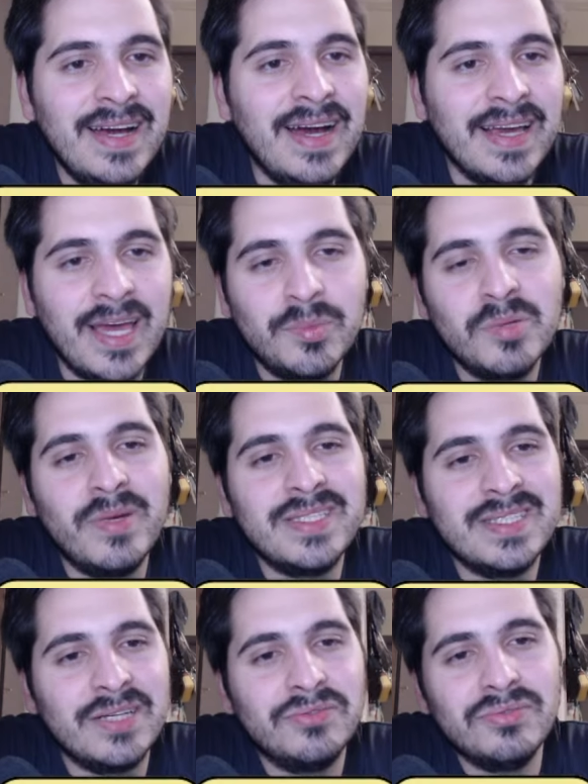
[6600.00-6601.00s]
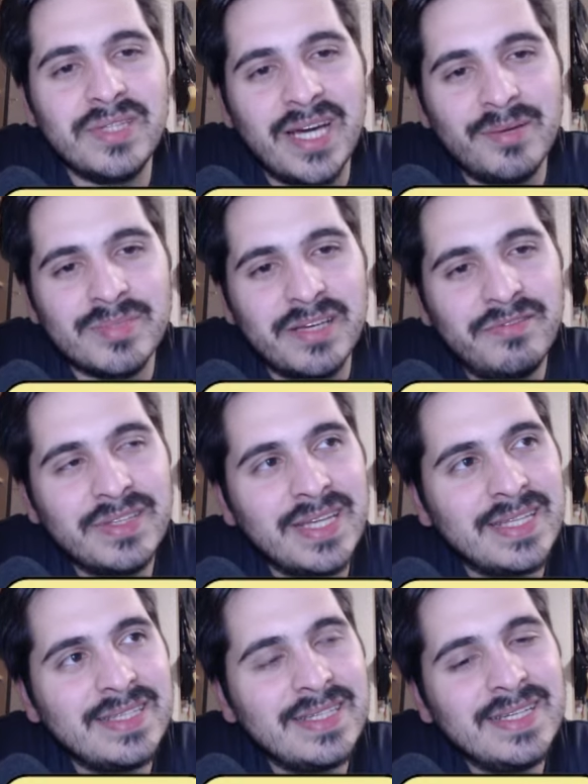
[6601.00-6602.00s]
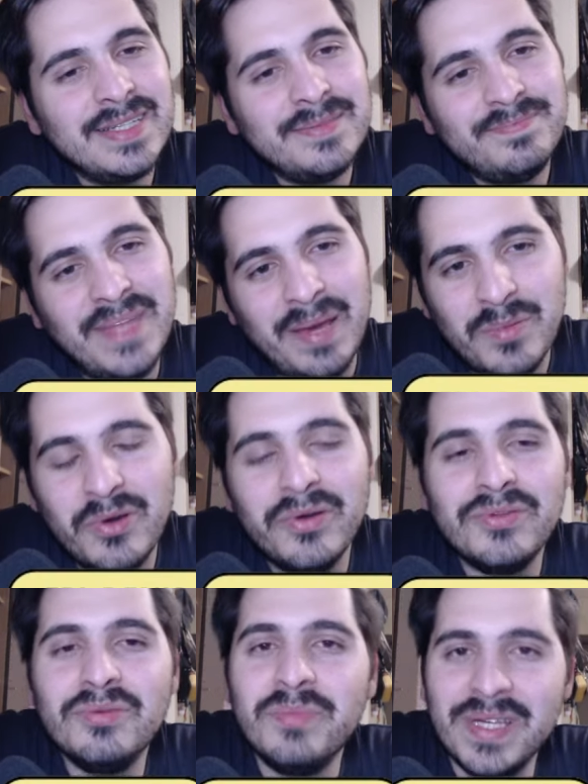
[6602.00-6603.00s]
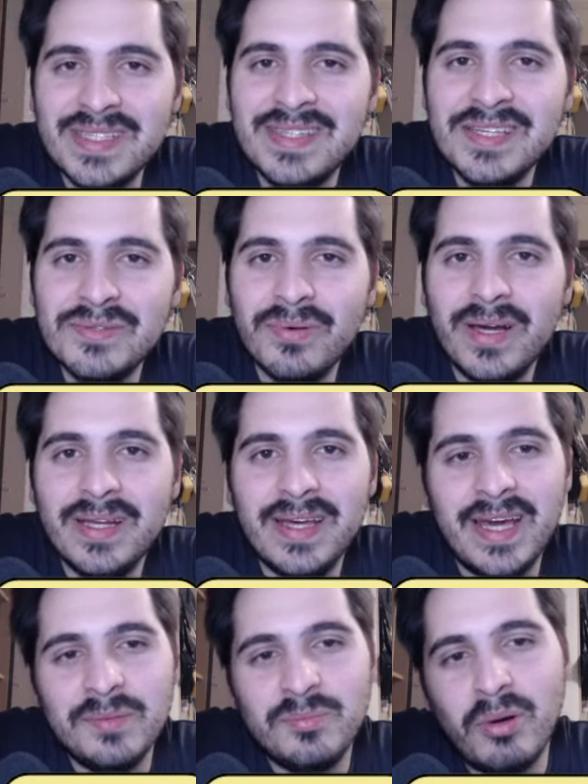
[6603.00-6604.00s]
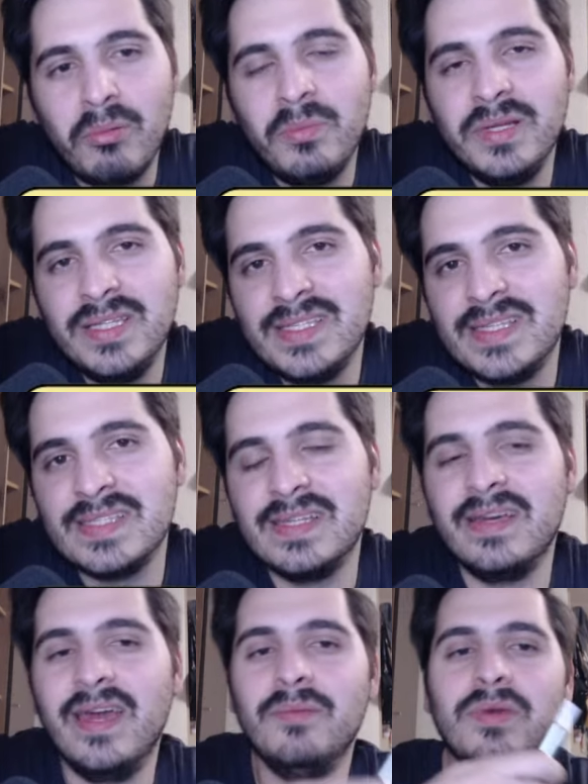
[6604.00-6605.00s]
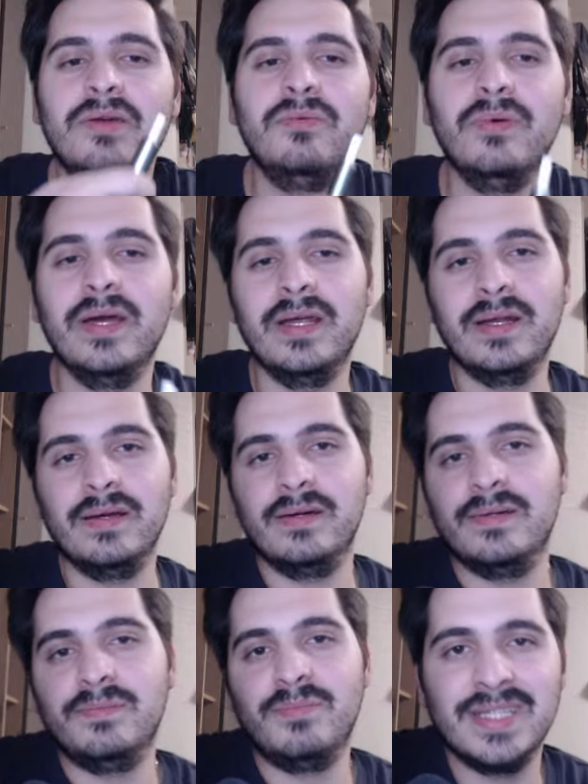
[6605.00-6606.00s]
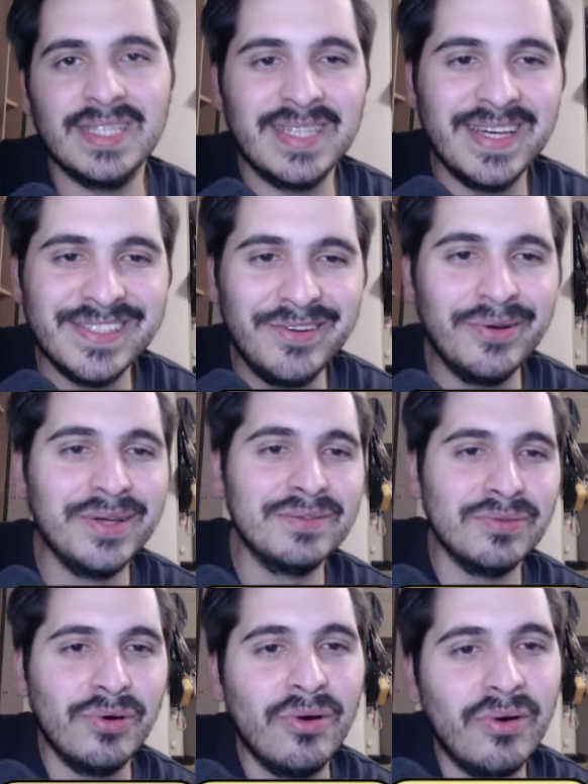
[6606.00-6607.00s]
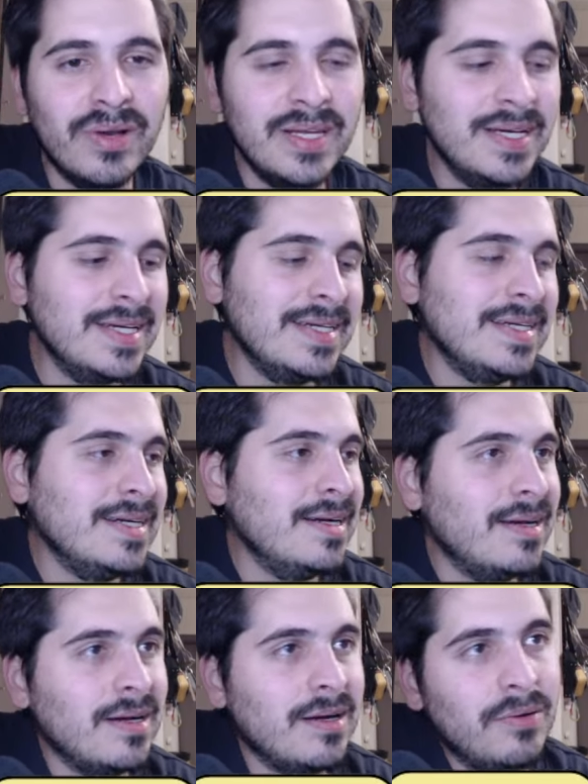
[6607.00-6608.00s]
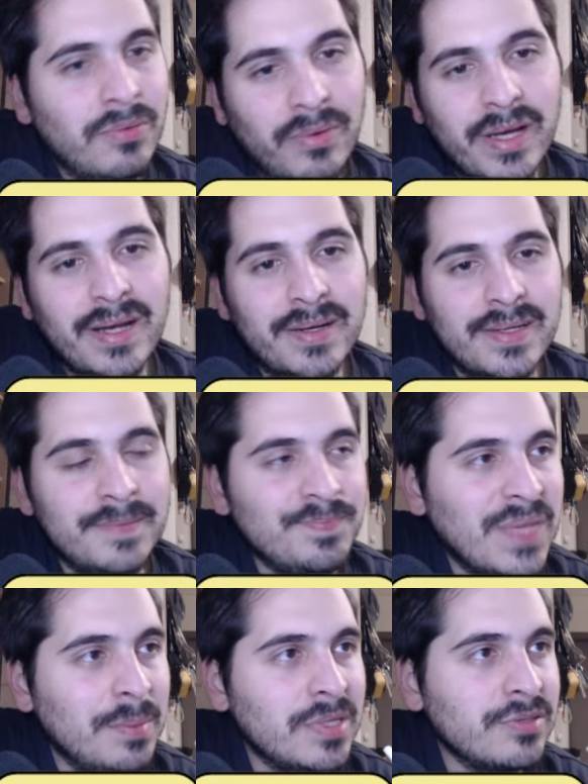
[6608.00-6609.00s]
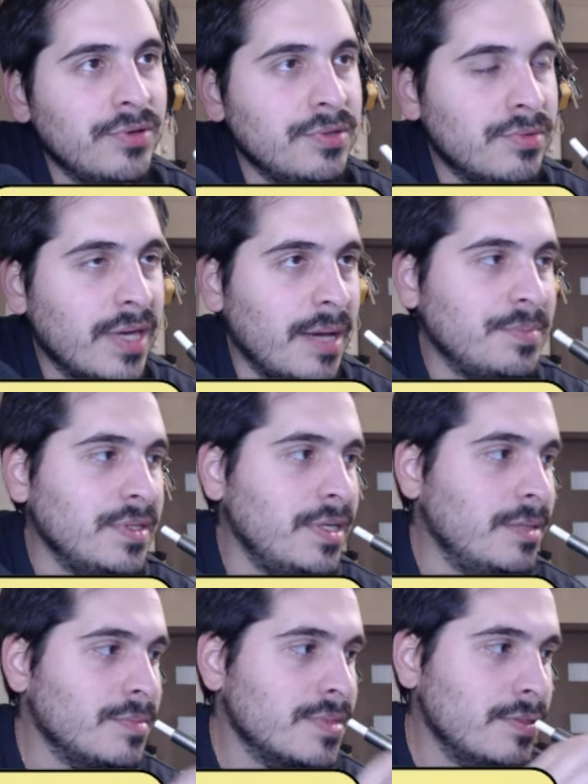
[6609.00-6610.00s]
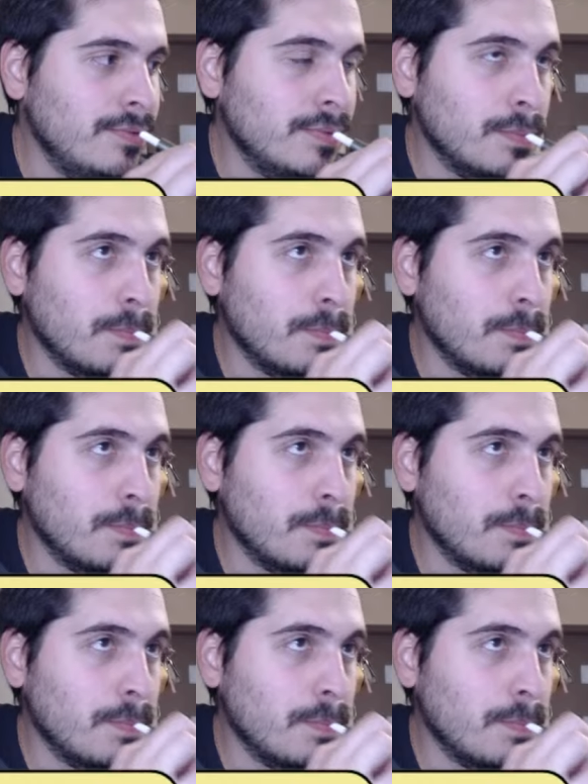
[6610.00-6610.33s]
I captain Mateta 2 times. I think that I'm going to miss this one, and probably this is the game week where Mateta is going to haul, when I'm not going to captain him. So,